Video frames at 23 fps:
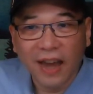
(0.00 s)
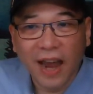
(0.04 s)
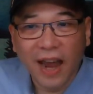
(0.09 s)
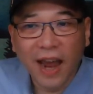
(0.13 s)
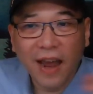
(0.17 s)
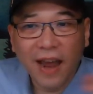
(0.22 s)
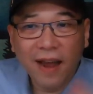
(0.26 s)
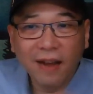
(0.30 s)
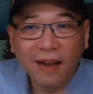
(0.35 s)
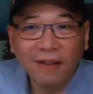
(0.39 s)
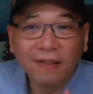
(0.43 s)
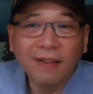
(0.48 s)

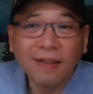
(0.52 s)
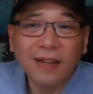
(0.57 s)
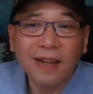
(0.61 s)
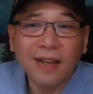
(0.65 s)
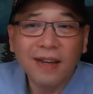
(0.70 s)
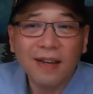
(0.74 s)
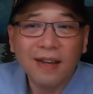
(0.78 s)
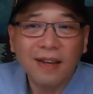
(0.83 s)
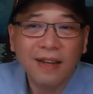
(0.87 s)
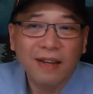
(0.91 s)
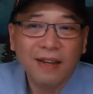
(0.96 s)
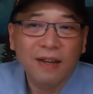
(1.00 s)
And
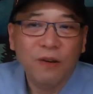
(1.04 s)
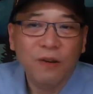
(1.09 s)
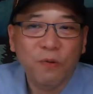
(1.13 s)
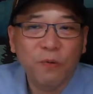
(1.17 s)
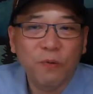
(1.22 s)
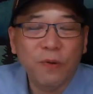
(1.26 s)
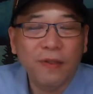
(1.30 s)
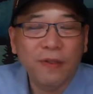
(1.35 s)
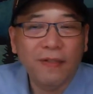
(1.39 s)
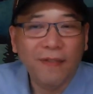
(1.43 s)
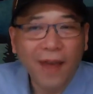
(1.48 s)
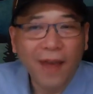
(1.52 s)

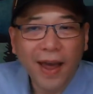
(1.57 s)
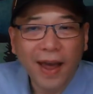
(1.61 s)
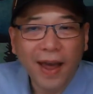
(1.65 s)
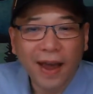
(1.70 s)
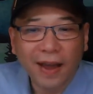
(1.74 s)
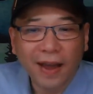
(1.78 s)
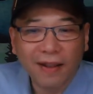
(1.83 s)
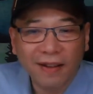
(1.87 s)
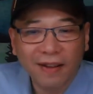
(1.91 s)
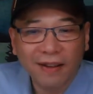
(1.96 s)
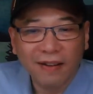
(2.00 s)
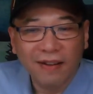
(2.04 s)
with
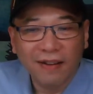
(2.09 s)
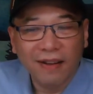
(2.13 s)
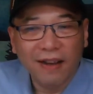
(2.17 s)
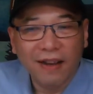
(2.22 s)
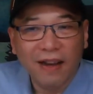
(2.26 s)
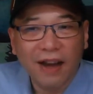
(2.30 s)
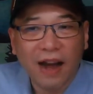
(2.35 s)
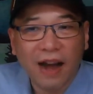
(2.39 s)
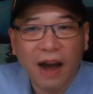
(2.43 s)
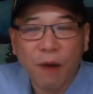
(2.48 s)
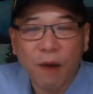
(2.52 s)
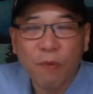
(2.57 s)
that,
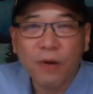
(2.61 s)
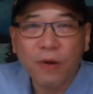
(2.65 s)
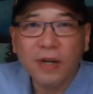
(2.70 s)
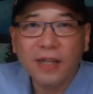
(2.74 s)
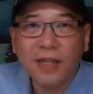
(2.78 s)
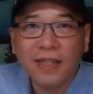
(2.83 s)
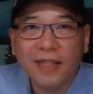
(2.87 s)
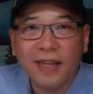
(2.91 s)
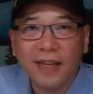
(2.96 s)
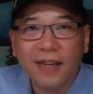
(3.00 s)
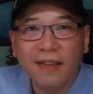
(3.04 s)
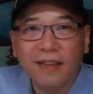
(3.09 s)
I want to
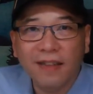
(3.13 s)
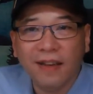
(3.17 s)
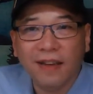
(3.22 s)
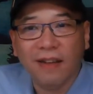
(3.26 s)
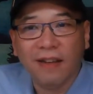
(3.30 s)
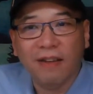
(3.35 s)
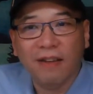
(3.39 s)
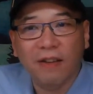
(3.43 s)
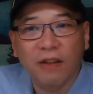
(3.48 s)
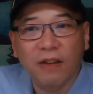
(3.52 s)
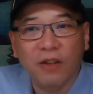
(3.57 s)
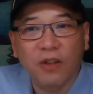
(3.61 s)
say
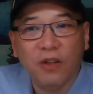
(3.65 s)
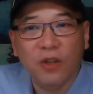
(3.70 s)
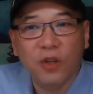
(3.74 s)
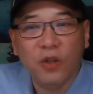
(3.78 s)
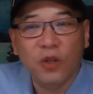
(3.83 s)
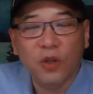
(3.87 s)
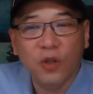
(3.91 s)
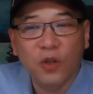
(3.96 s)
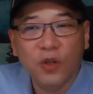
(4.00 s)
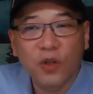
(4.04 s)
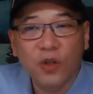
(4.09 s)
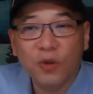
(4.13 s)
that
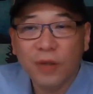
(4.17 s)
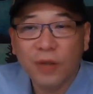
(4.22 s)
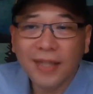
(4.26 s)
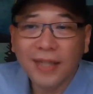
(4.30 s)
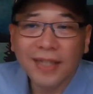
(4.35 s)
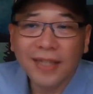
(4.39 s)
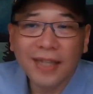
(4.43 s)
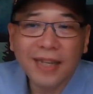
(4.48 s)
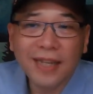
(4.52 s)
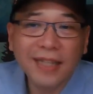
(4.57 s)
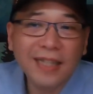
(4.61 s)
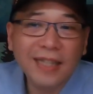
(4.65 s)

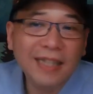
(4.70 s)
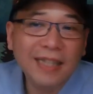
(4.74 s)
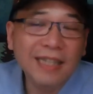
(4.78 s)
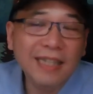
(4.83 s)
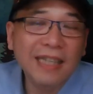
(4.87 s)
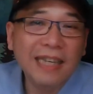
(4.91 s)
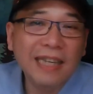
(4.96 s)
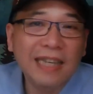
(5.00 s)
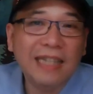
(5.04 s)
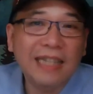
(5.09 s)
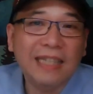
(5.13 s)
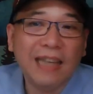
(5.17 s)
today's
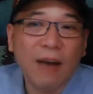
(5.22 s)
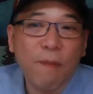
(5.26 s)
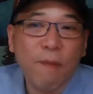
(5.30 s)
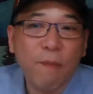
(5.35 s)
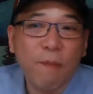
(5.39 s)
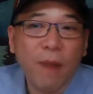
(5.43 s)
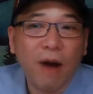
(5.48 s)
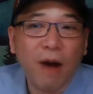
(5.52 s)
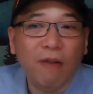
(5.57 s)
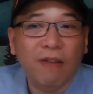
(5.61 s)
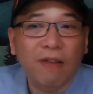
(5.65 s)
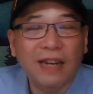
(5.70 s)
lesson is
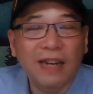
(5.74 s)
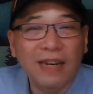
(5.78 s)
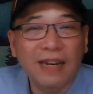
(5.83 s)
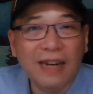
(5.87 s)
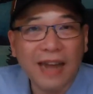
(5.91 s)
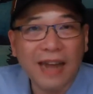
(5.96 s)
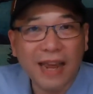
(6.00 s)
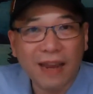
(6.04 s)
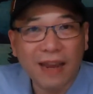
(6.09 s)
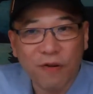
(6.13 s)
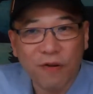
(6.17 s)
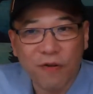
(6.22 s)
about
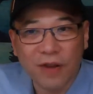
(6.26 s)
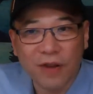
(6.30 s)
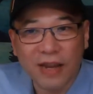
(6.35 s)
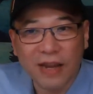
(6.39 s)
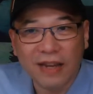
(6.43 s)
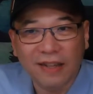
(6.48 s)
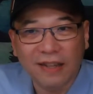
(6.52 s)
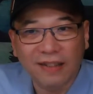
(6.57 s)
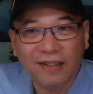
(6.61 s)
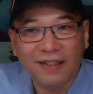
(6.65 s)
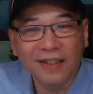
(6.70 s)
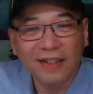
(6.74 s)
layering.